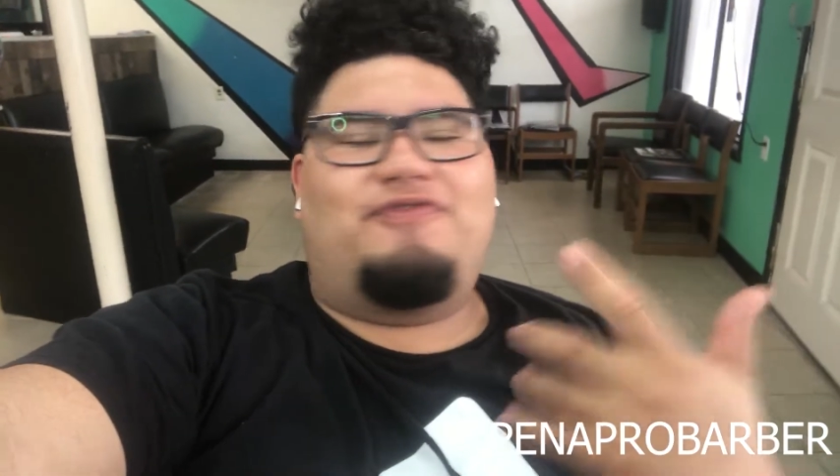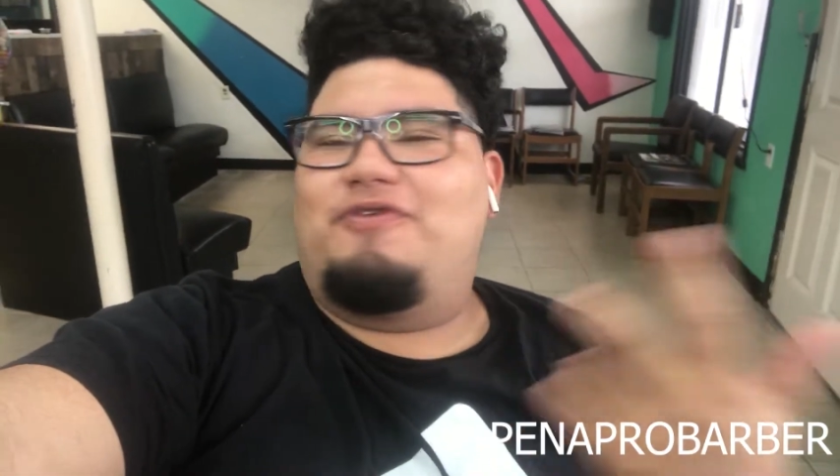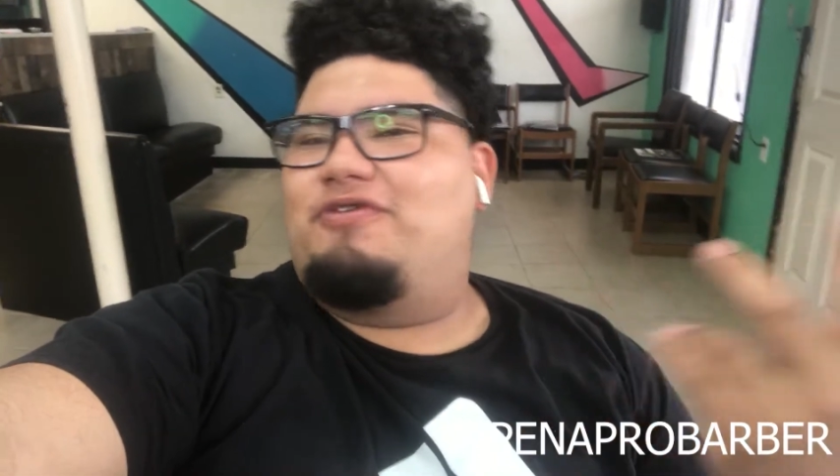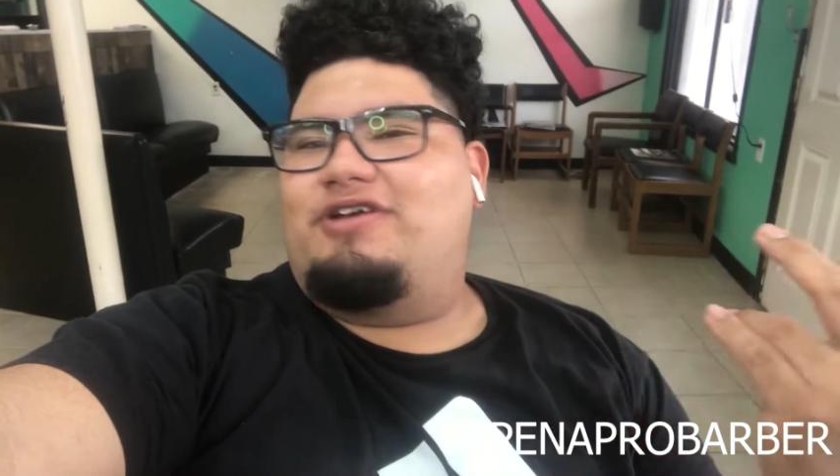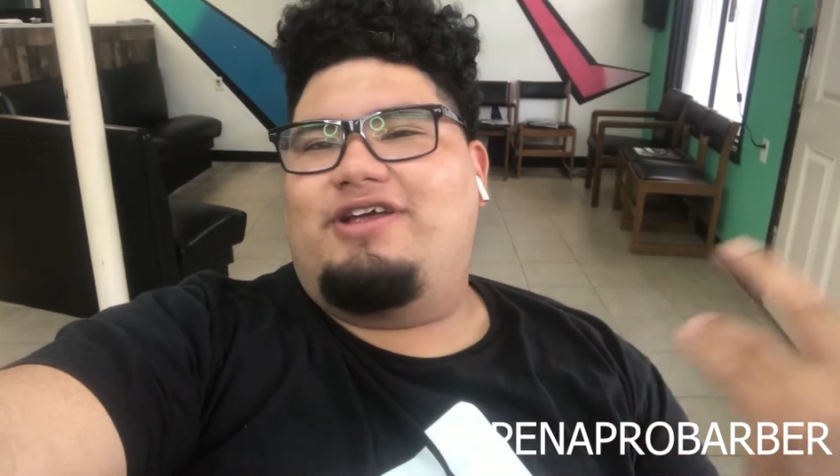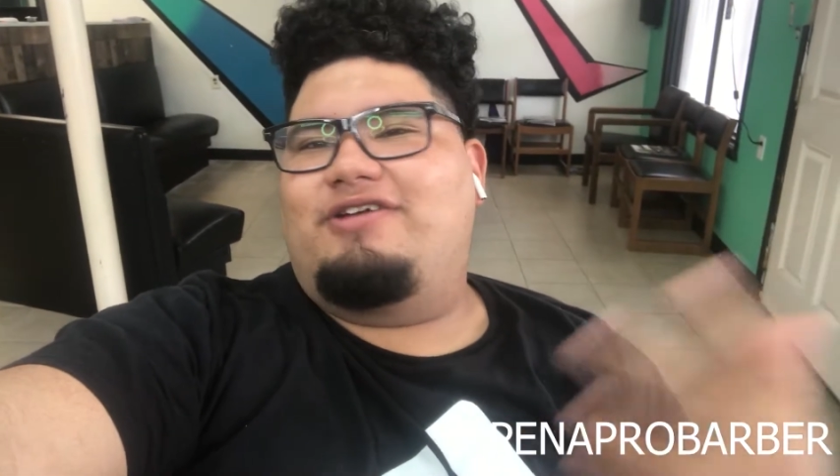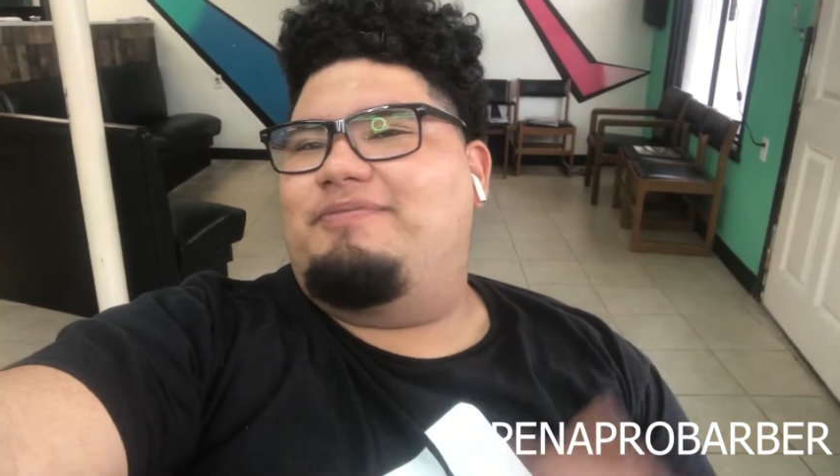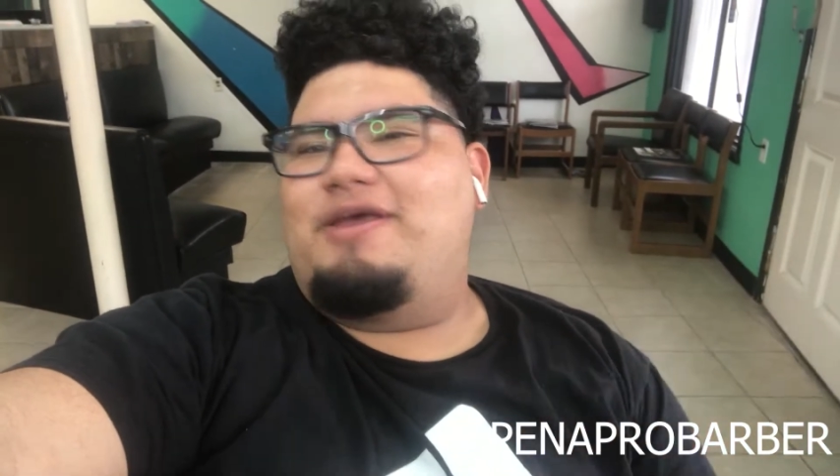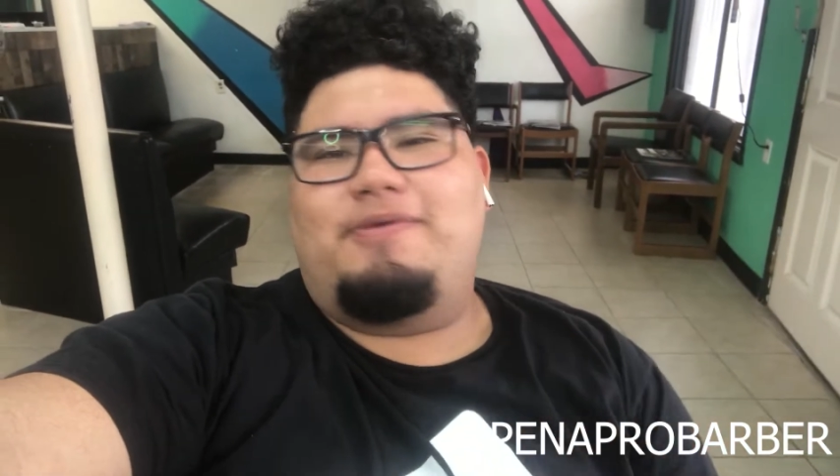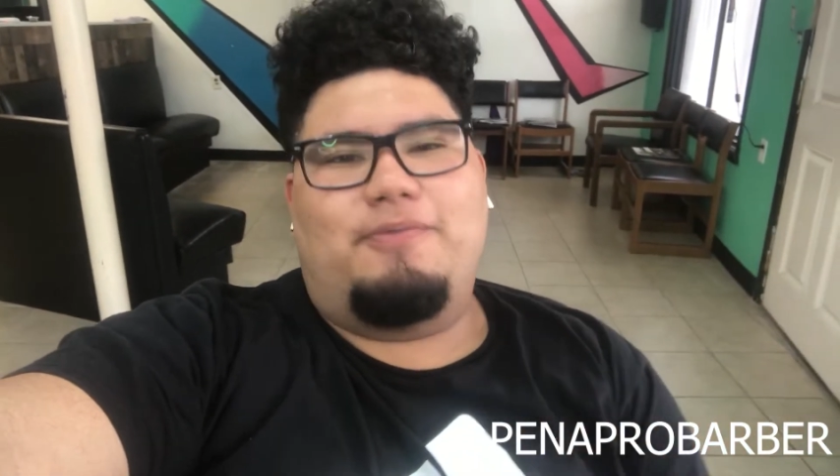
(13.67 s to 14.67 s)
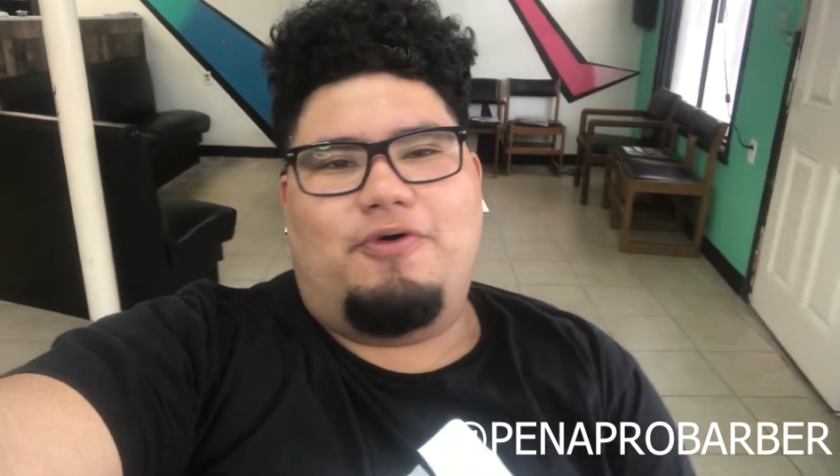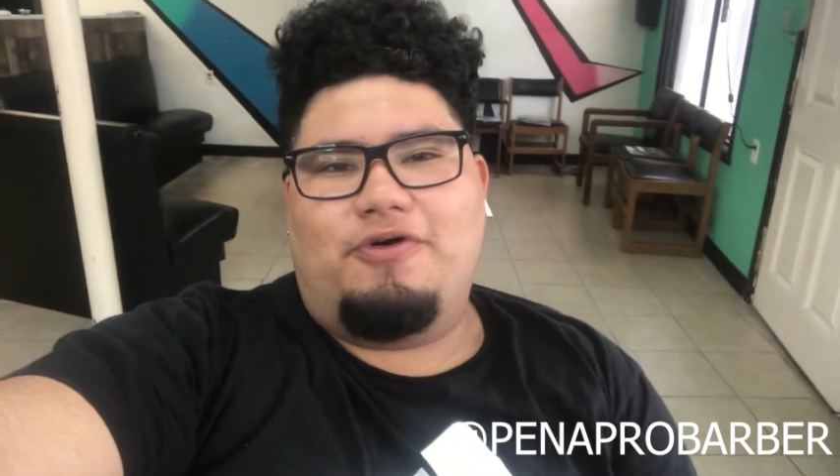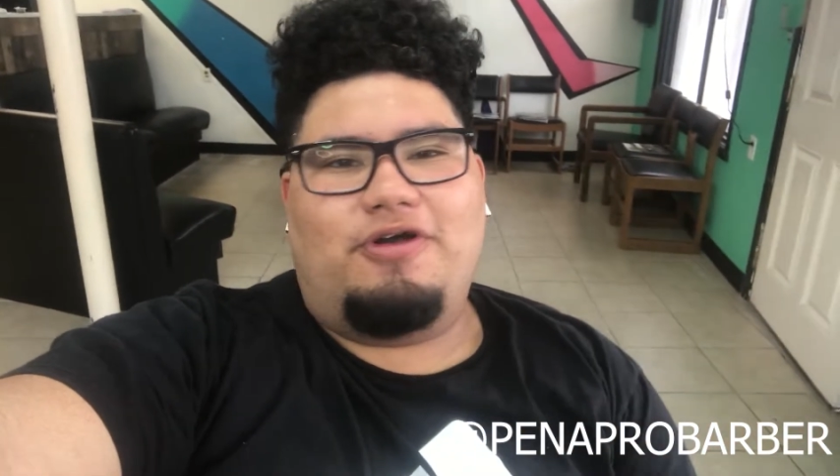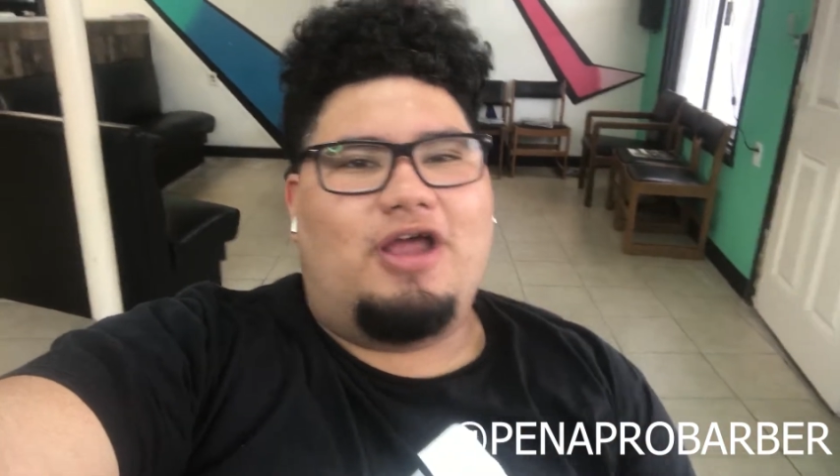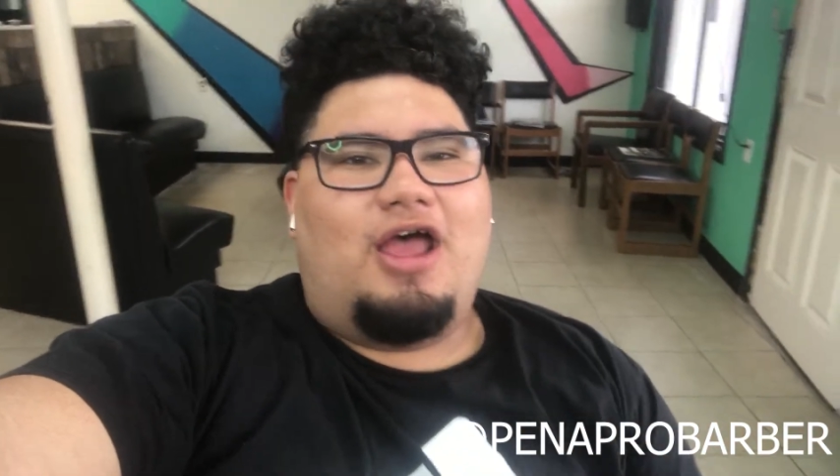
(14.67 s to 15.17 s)
4 years, maybe
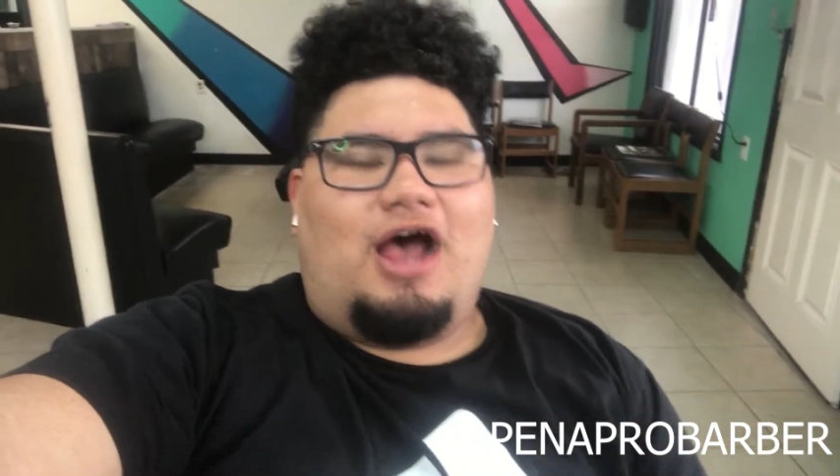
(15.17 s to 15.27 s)
more.